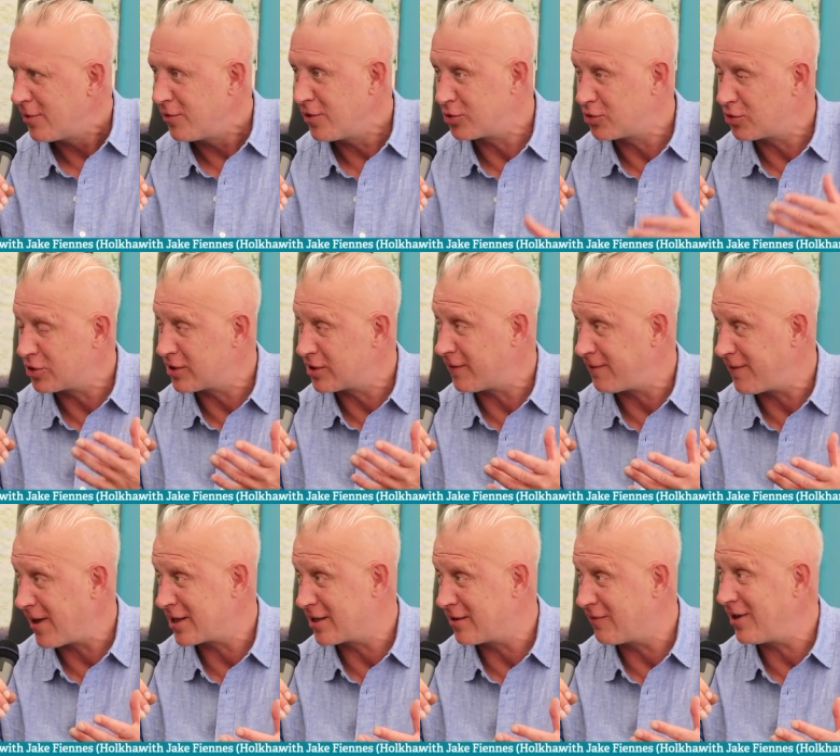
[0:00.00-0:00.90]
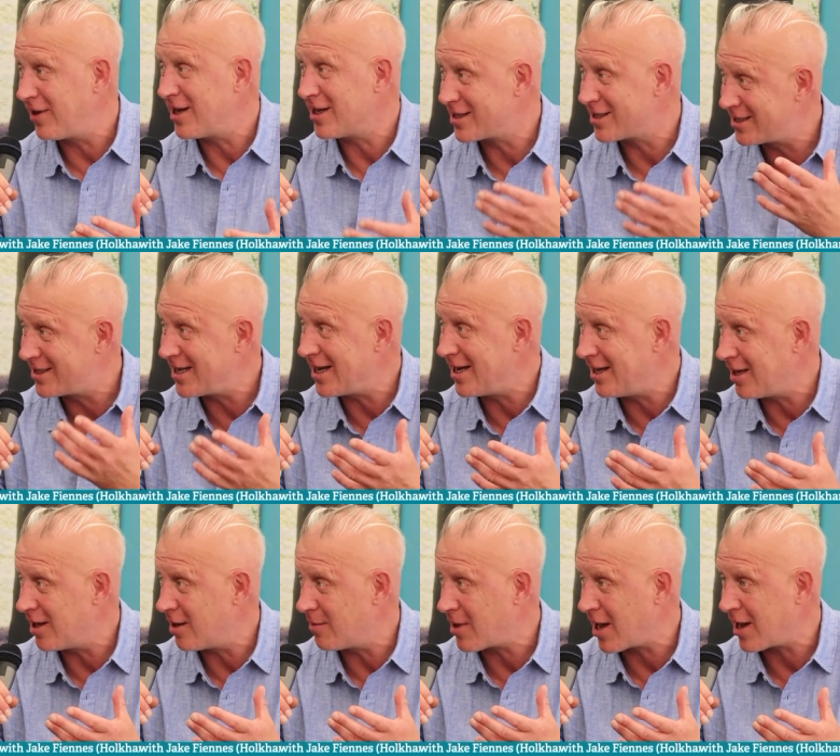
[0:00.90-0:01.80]
which was effectively a
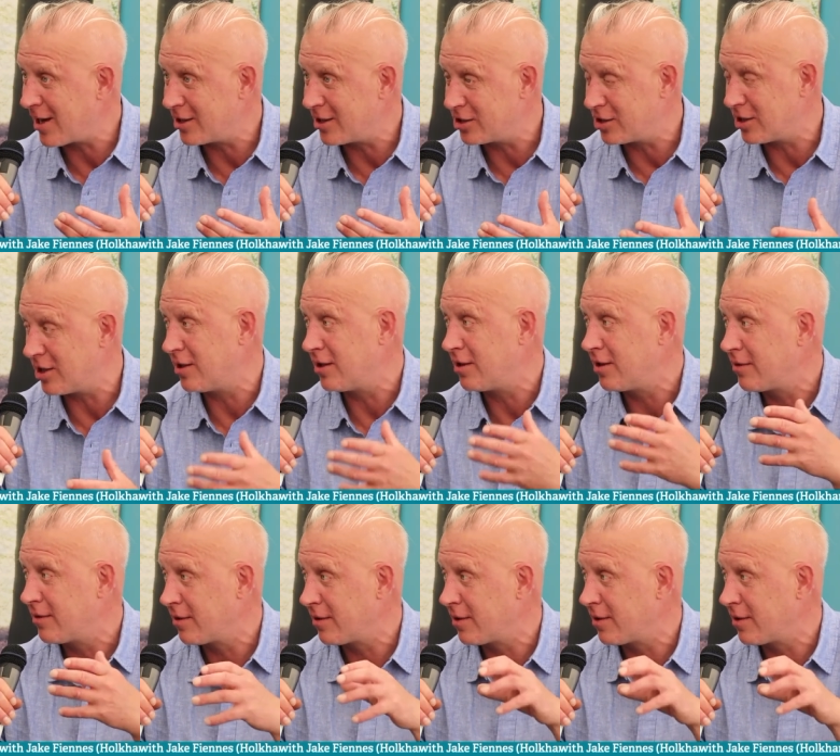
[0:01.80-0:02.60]
senior manager